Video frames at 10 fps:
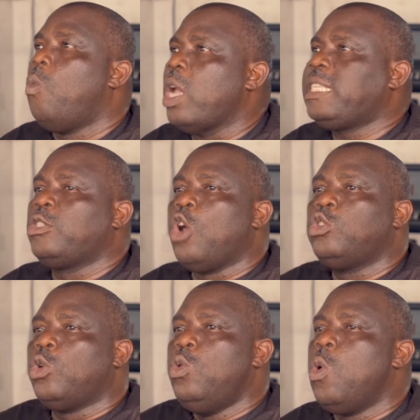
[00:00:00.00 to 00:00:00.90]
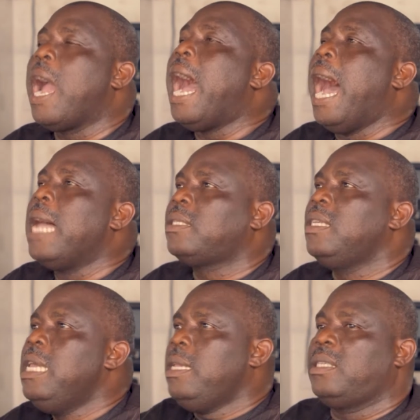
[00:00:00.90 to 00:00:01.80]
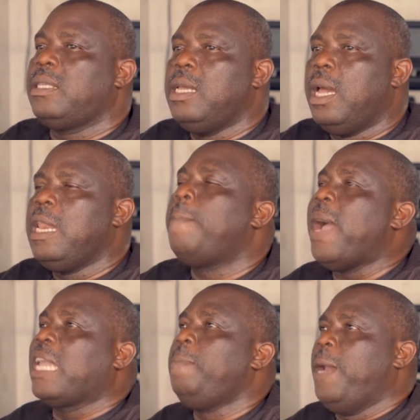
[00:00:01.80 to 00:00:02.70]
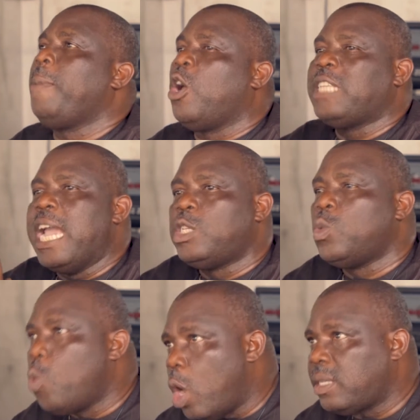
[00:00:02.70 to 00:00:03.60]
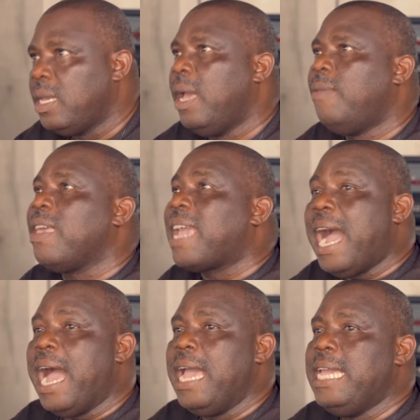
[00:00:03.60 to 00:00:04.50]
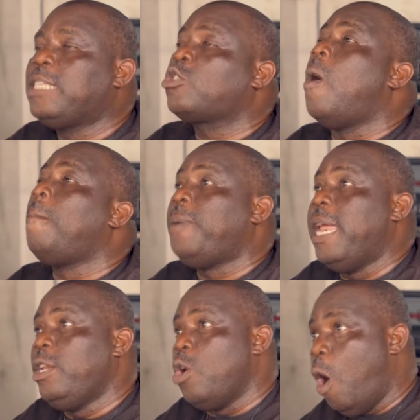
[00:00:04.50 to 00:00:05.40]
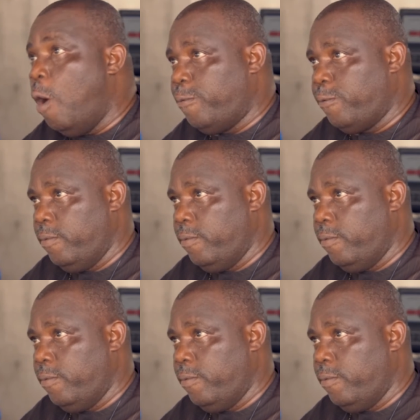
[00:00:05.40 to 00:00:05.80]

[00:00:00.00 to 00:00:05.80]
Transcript: what he's going to look at is the parking brake, because that is what the car is complaining of.